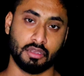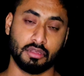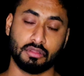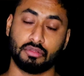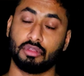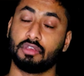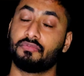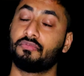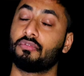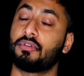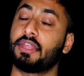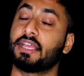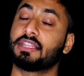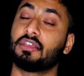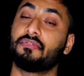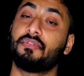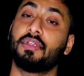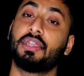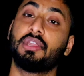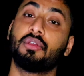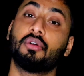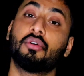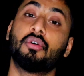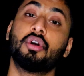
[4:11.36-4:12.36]
So if you like the
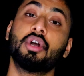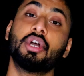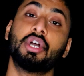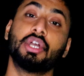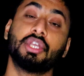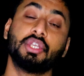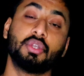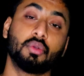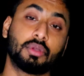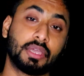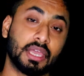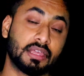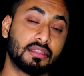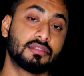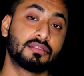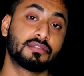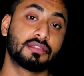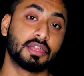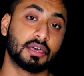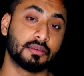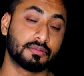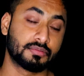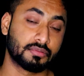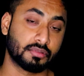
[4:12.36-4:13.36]
video, you can
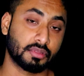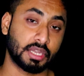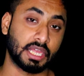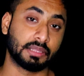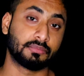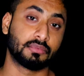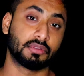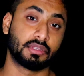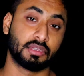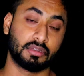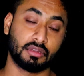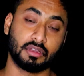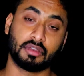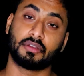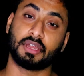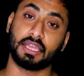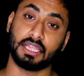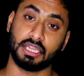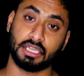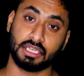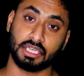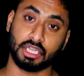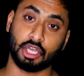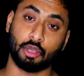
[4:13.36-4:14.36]
subscribe the channel
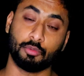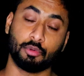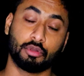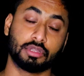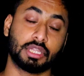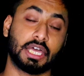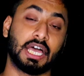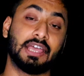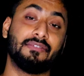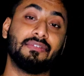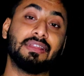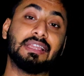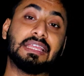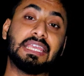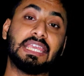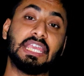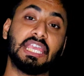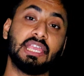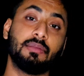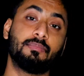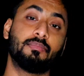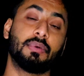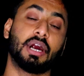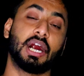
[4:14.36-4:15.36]
right now, because I will
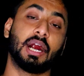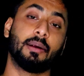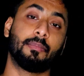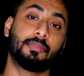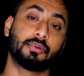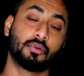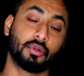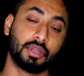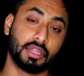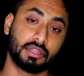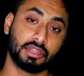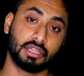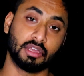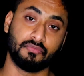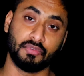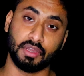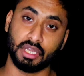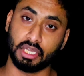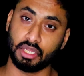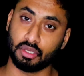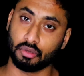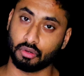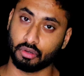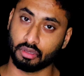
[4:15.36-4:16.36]
keep uploading the
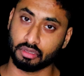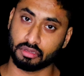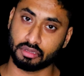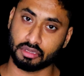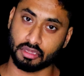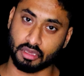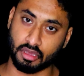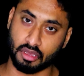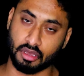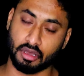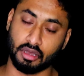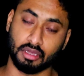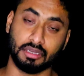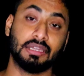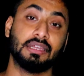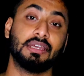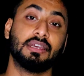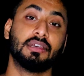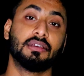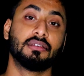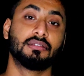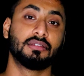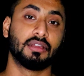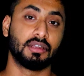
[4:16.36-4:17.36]
videos on
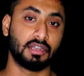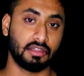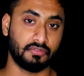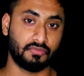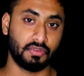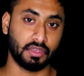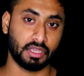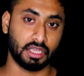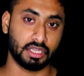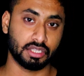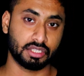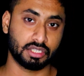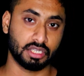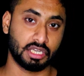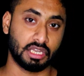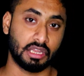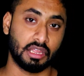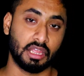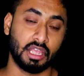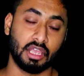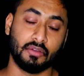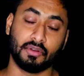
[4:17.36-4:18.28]
certification,